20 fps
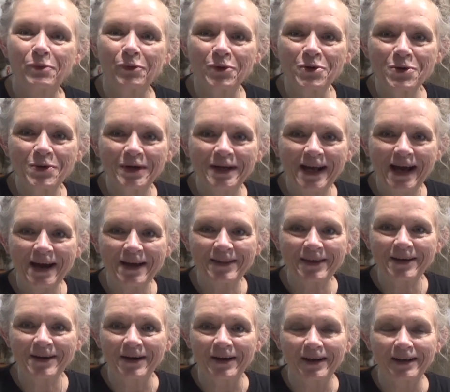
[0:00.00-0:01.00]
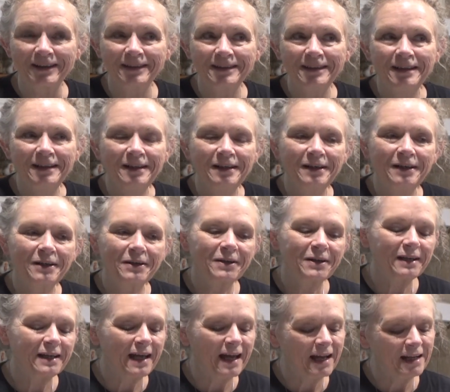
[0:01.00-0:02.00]
brewing out there, a
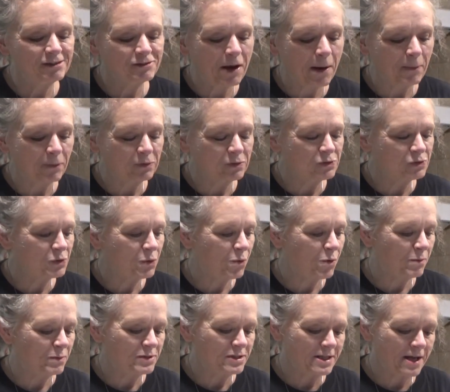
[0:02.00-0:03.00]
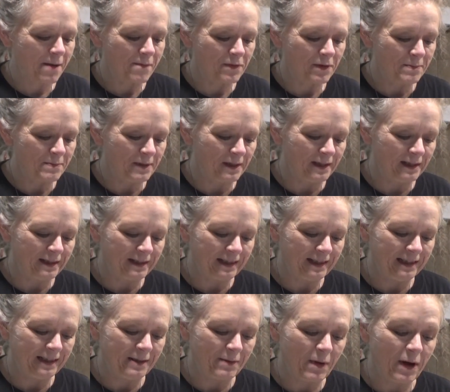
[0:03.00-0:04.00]
hurricane, tropical storm or something. But
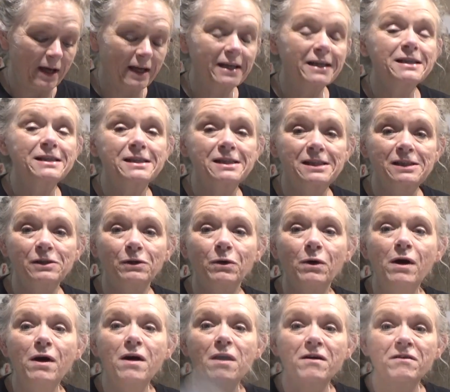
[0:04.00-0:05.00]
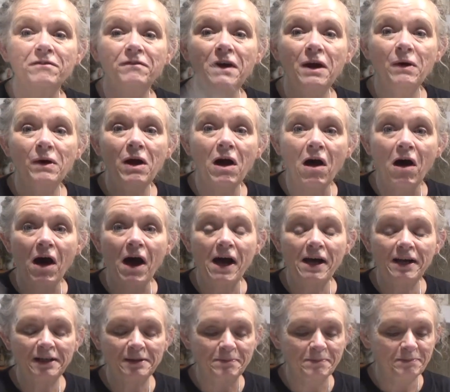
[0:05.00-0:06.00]
anyway, it's still very
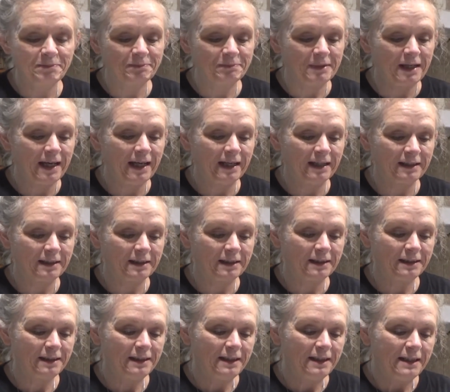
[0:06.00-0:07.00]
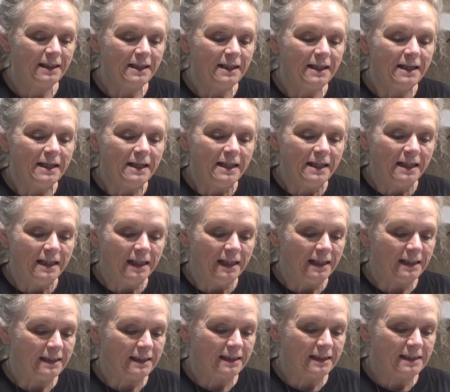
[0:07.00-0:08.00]
hot. And uh,
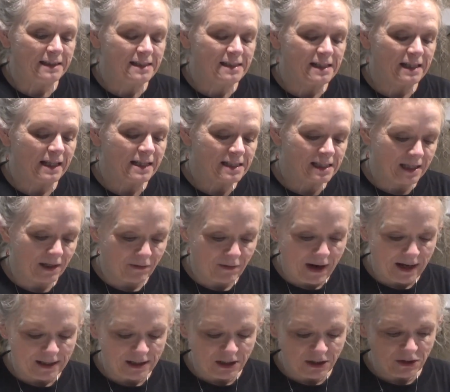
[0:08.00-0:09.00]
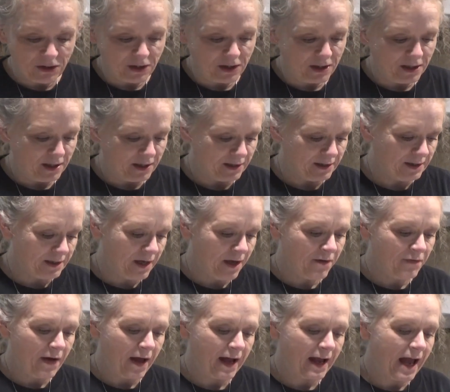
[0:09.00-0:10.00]
so let's get right to the
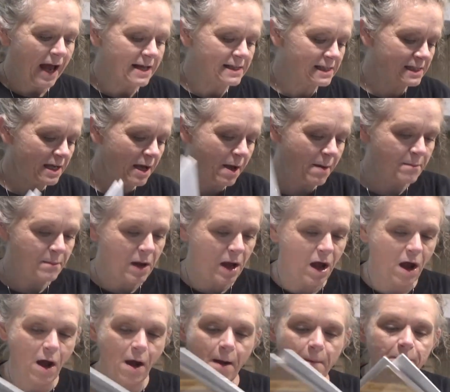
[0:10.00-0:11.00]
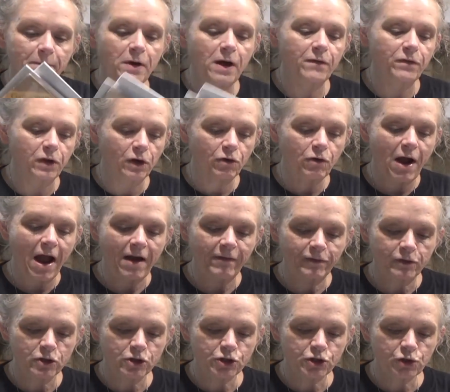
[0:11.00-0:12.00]
stuff. I got some um, of the Crafter